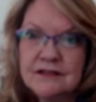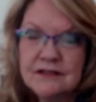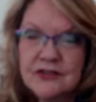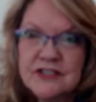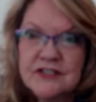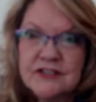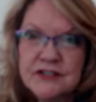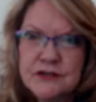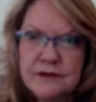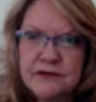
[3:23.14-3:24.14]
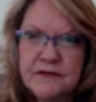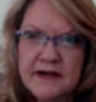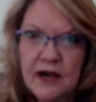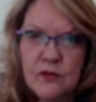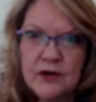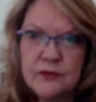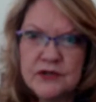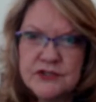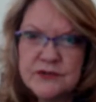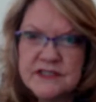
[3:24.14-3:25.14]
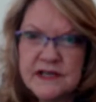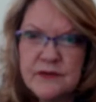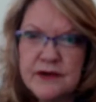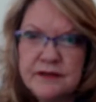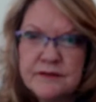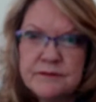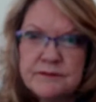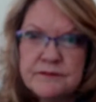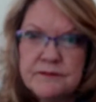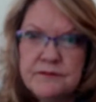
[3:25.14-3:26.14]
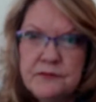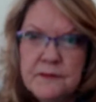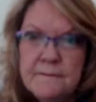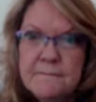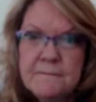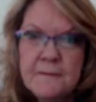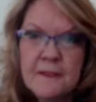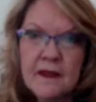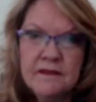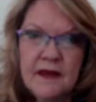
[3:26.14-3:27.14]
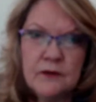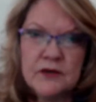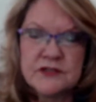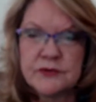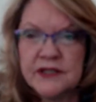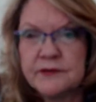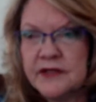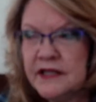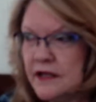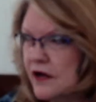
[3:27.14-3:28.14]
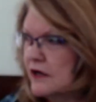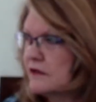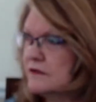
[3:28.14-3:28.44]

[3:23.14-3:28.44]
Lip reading: Crystal, did you ever find out what it was you were sick with? That was really long.